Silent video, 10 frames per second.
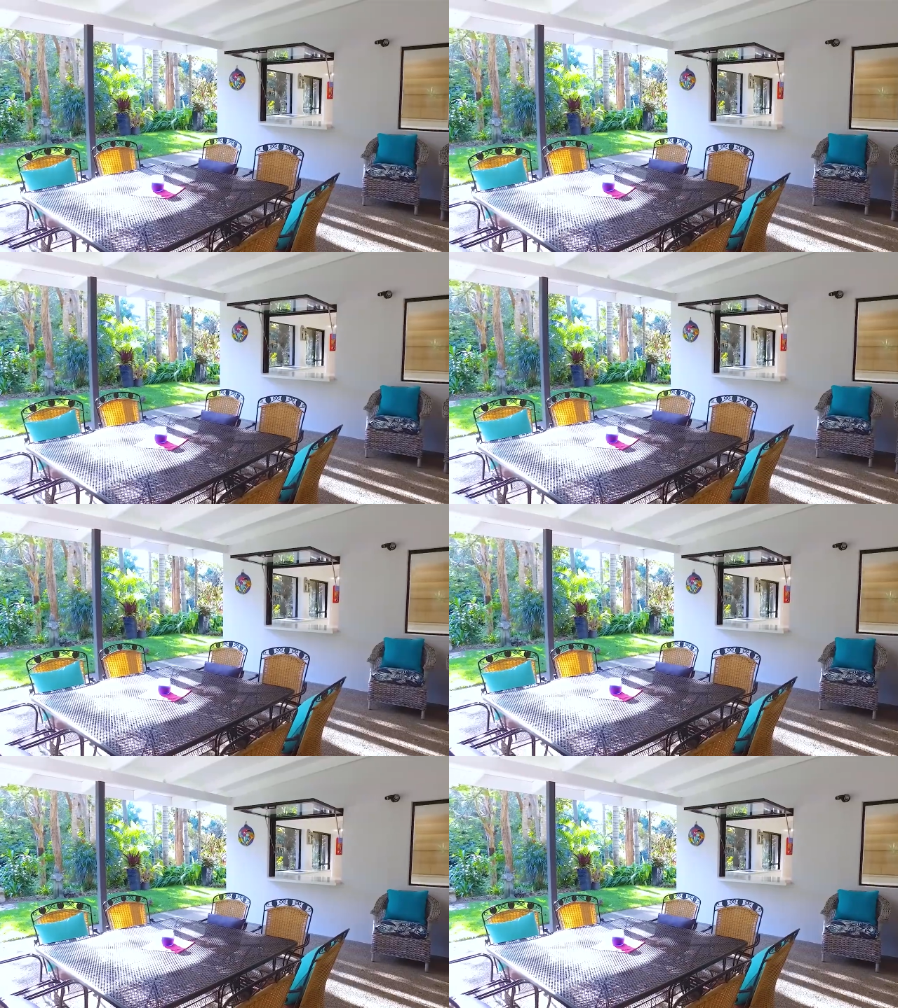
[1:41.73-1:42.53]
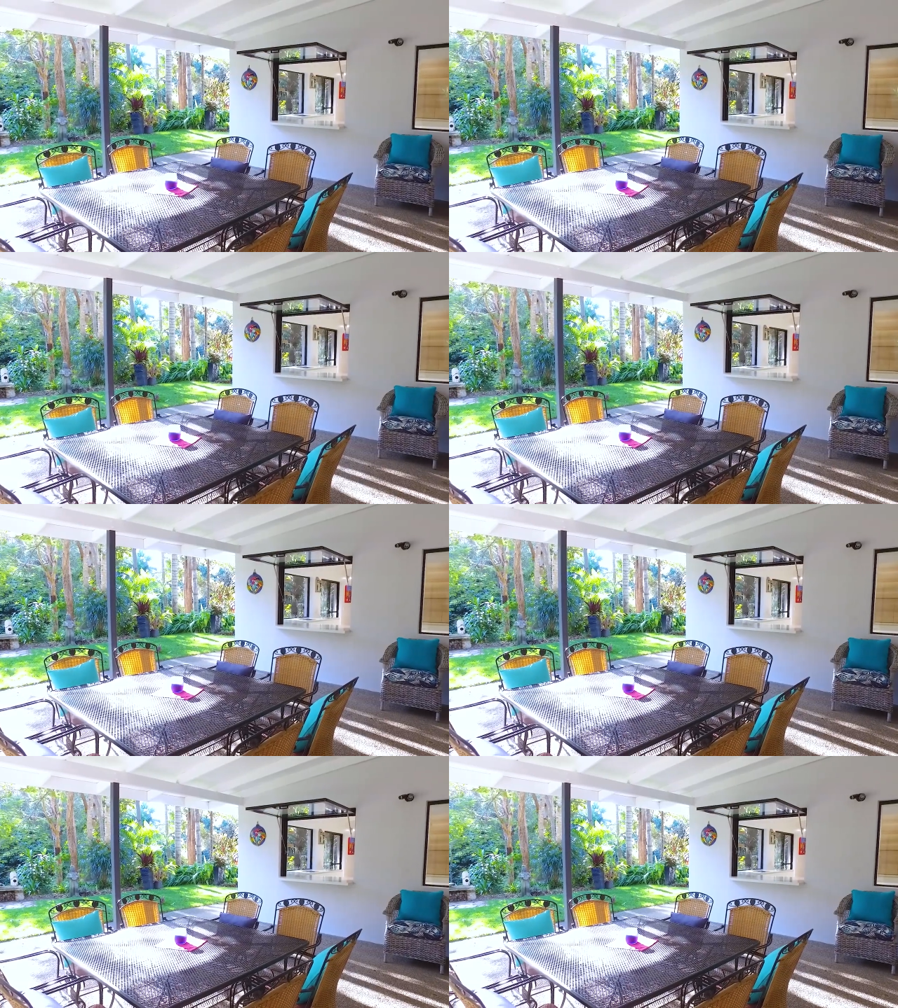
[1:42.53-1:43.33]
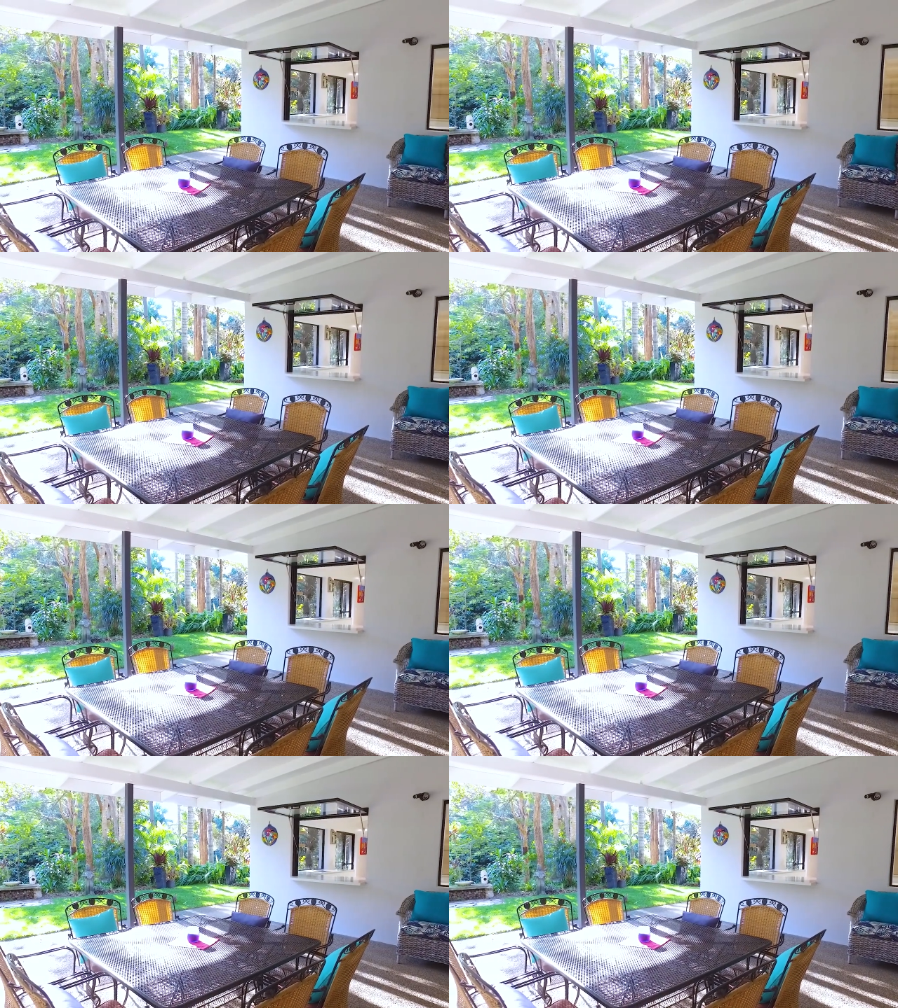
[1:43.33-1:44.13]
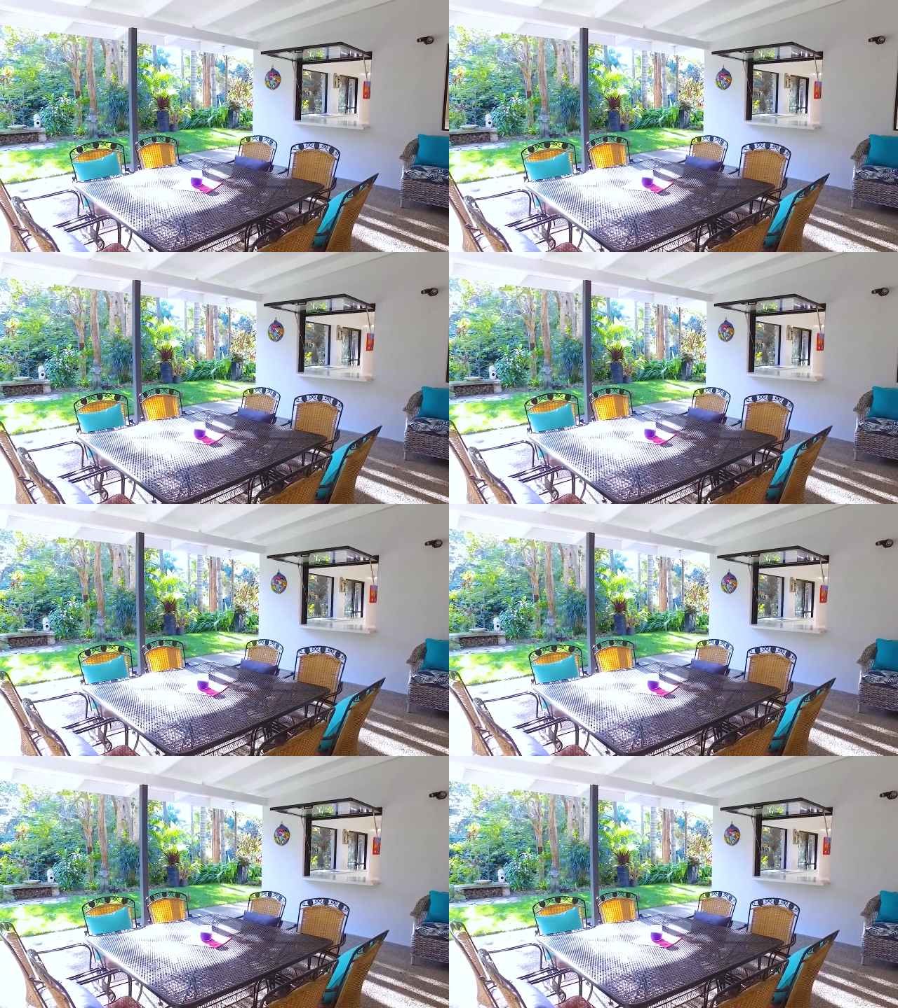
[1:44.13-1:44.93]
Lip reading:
Nobody's mouth can be seen.